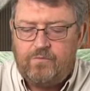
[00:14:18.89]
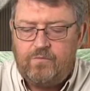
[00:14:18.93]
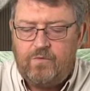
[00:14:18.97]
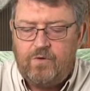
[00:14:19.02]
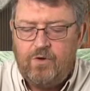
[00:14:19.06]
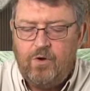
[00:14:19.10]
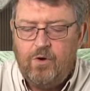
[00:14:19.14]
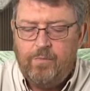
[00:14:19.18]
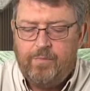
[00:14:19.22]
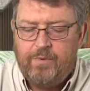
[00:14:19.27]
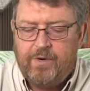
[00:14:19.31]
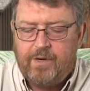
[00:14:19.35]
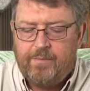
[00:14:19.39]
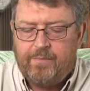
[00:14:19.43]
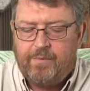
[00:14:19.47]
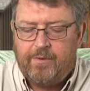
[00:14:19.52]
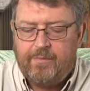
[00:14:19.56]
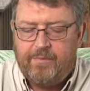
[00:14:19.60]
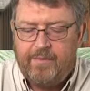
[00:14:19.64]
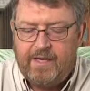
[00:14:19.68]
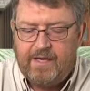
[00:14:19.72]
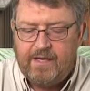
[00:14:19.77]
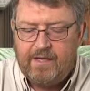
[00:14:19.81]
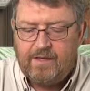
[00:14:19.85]
open up
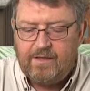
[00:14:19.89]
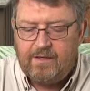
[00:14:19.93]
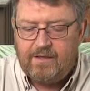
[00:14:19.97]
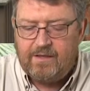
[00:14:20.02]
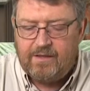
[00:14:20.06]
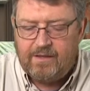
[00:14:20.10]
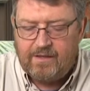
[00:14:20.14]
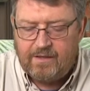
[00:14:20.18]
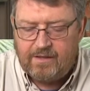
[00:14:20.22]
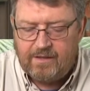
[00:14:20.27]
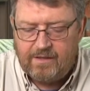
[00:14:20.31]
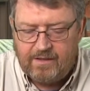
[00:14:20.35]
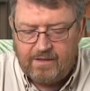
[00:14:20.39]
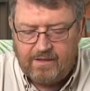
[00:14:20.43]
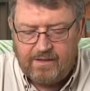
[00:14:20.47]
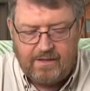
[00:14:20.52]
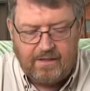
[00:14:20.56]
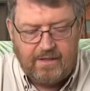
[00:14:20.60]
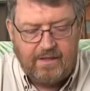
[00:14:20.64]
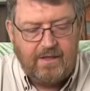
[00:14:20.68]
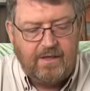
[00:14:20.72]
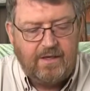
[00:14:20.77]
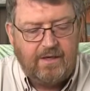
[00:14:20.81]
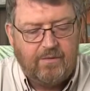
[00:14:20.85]
our meal.
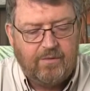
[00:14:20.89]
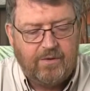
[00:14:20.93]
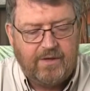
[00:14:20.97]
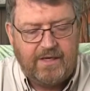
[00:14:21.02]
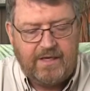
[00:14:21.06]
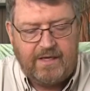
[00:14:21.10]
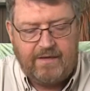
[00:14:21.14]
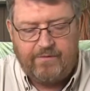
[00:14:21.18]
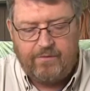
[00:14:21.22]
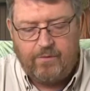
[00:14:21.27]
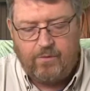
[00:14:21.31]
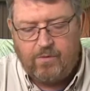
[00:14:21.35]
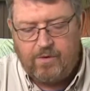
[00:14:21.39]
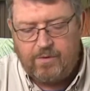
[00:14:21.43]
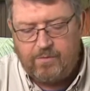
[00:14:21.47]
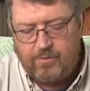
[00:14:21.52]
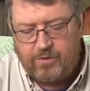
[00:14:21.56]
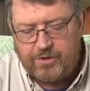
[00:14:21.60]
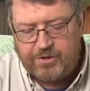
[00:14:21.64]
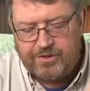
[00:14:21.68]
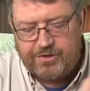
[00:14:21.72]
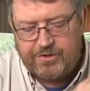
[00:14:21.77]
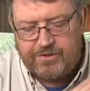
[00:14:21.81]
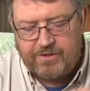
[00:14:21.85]
We're going to give it one
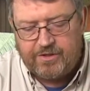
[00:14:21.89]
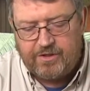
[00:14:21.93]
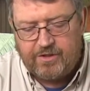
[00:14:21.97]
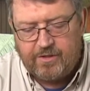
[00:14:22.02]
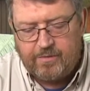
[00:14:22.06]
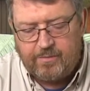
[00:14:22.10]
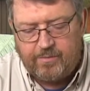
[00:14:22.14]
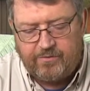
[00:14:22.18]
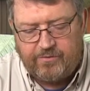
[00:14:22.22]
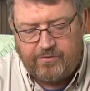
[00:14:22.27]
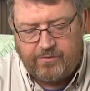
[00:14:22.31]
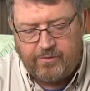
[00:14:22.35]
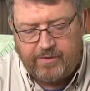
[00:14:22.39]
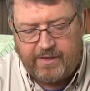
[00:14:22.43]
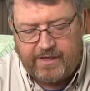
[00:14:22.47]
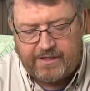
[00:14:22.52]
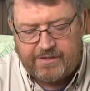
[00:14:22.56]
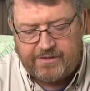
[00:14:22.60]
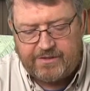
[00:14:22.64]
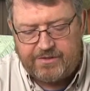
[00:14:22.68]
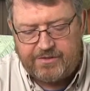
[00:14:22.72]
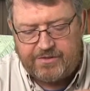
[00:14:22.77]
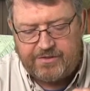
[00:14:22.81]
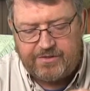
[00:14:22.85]
more stir before we
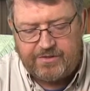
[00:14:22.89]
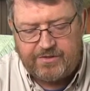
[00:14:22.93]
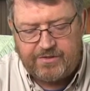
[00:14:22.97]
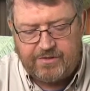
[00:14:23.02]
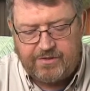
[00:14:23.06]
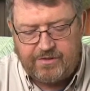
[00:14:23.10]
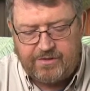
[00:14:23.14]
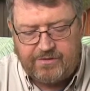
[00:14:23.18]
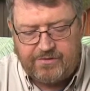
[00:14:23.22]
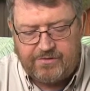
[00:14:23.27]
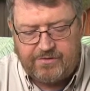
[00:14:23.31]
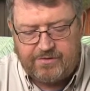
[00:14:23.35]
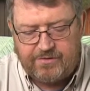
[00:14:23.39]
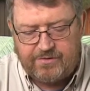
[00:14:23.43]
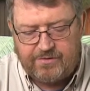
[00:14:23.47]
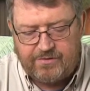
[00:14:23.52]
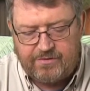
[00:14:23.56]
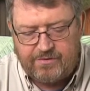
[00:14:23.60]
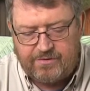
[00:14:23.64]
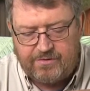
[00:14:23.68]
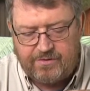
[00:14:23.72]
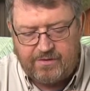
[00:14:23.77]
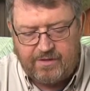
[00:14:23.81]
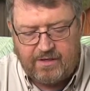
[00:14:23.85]
actually
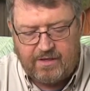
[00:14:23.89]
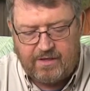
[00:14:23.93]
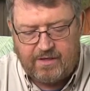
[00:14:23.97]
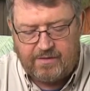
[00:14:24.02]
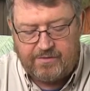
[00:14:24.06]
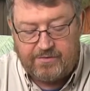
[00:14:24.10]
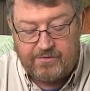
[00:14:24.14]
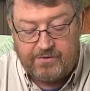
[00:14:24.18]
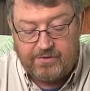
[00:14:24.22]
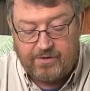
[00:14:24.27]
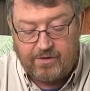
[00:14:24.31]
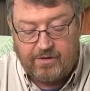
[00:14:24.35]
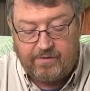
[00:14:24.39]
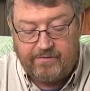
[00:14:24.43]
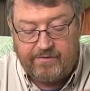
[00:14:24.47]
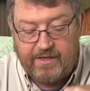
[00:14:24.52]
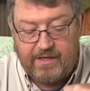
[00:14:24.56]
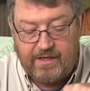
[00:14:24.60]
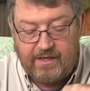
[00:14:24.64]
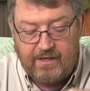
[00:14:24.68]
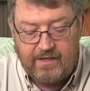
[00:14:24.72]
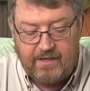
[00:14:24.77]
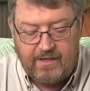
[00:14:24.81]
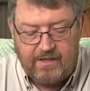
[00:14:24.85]
serve
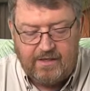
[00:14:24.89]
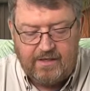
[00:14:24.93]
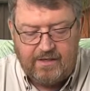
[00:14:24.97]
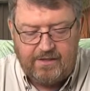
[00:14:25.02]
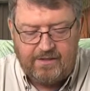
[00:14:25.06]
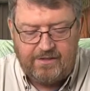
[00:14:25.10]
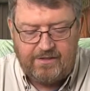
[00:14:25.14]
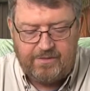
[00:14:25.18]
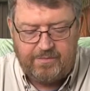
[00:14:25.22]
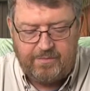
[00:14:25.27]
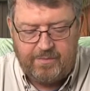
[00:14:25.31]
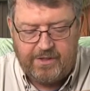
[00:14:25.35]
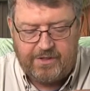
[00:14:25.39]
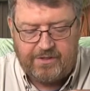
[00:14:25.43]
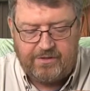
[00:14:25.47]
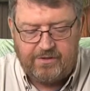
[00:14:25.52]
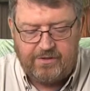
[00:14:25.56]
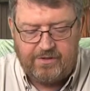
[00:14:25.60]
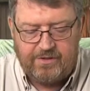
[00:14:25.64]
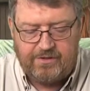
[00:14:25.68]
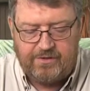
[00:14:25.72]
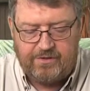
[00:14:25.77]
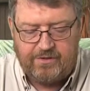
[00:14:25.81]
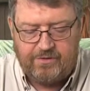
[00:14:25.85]
it. Just make
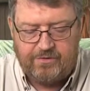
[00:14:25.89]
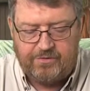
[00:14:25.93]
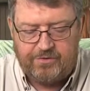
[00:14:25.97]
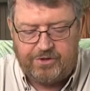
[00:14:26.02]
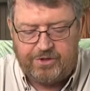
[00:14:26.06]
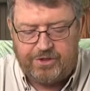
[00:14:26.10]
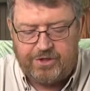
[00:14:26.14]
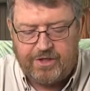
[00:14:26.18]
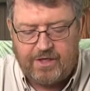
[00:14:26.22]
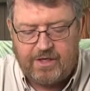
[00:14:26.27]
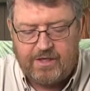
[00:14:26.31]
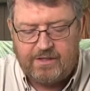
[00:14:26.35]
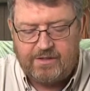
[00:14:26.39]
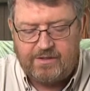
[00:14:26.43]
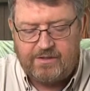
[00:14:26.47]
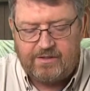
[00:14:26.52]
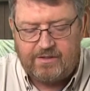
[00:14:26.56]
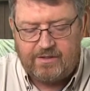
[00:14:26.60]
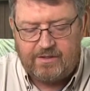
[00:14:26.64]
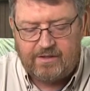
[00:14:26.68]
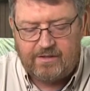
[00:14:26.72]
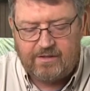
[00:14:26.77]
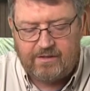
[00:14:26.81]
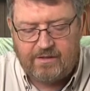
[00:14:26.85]
sure there's no
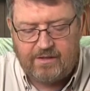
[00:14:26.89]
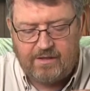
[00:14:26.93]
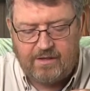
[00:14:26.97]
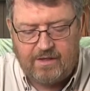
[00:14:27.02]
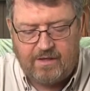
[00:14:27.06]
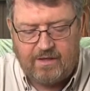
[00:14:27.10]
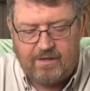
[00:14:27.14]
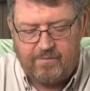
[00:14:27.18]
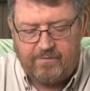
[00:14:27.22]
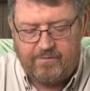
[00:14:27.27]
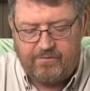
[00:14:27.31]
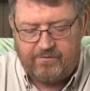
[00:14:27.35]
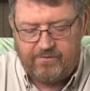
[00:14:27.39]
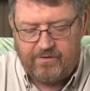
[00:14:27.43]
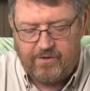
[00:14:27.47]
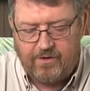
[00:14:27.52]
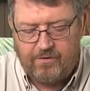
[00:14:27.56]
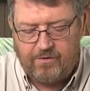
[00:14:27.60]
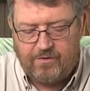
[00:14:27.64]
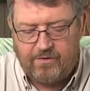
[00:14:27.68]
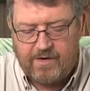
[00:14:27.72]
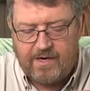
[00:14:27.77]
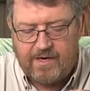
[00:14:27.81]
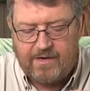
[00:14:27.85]
chunks
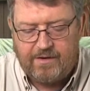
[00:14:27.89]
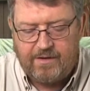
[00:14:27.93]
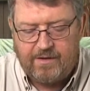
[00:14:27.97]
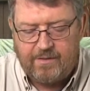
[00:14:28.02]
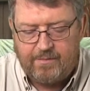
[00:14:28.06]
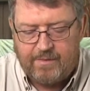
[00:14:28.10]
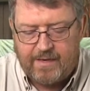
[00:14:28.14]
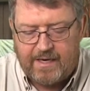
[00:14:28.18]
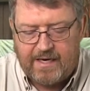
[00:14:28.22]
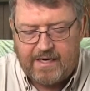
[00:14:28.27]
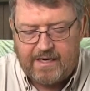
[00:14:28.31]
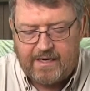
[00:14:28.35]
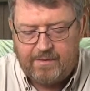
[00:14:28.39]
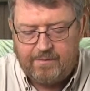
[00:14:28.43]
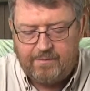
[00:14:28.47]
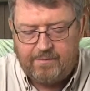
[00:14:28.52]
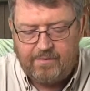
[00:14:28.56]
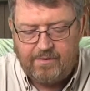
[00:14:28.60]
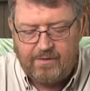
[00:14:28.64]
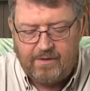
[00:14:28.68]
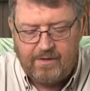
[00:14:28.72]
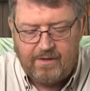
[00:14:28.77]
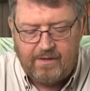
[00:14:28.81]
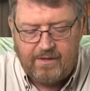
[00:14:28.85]
floating around on the
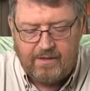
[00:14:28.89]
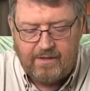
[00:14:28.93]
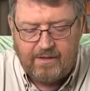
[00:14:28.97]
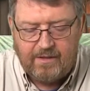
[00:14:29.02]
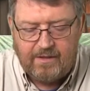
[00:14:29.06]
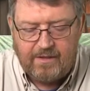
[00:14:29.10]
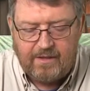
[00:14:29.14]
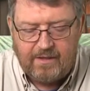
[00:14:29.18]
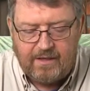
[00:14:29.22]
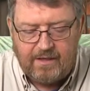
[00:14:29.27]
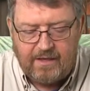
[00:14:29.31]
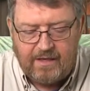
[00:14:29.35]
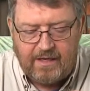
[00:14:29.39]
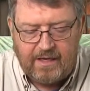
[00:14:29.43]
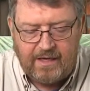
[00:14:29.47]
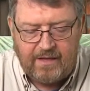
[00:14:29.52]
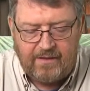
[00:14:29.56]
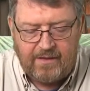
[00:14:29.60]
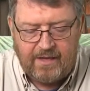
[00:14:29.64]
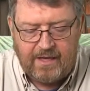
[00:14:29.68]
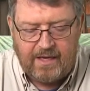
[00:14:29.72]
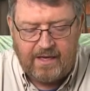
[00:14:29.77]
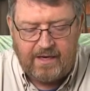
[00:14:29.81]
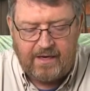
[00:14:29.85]
bottom,
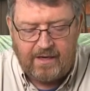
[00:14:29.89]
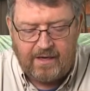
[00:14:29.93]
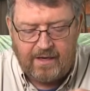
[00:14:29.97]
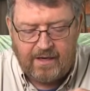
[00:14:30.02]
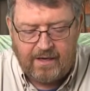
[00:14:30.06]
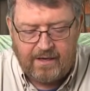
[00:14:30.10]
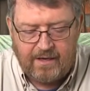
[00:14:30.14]
and then